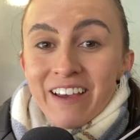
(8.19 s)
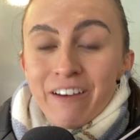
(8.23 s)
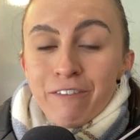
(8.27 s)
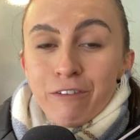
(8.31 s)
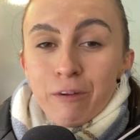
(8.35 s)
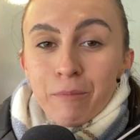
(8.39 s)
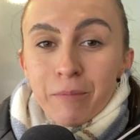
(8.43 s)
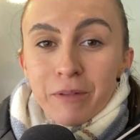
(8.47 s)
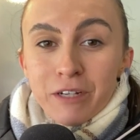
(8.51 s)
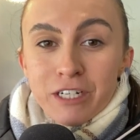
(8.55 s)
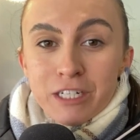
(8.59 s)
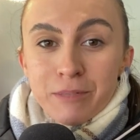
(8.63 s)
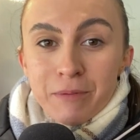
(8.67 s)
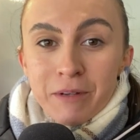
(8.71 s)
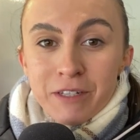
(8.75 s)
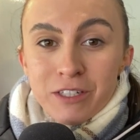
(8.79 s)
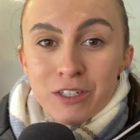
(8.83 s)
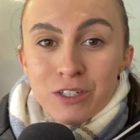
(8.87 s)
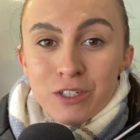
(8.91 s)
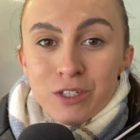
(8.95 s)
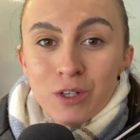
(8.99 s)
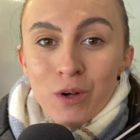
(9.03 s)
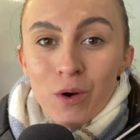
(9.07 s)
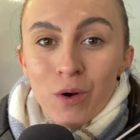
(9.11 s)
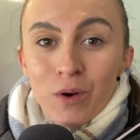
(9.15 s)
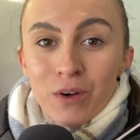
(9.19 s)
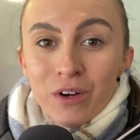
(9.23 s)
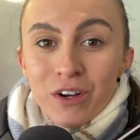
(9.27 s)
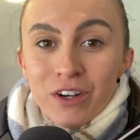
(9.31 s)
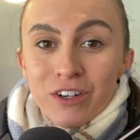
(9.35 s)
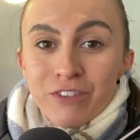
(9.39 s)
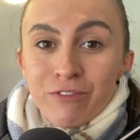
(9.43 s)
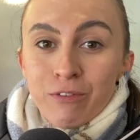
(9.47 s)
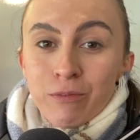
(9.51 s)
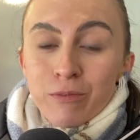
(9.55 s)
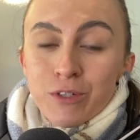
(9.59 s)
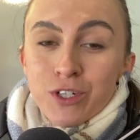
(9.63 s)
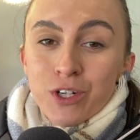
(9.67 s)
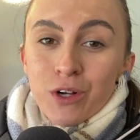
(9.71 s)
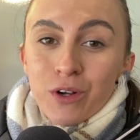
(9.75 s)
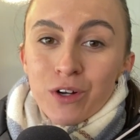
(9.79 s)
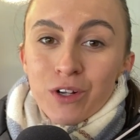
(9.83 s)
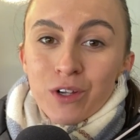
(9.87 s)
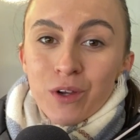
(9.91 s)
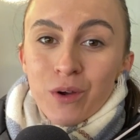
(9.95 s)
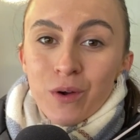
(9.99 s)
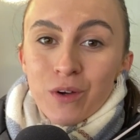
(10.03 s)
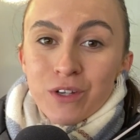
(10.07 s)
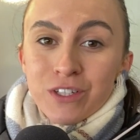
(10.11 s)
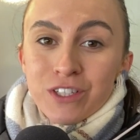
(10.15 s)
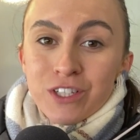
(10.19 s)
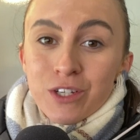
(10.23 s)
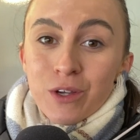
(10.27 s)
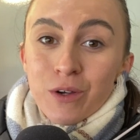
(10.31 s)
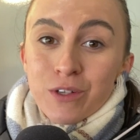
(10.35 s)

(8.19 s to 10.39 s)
from Blair Spittle's corner from Sean Goss.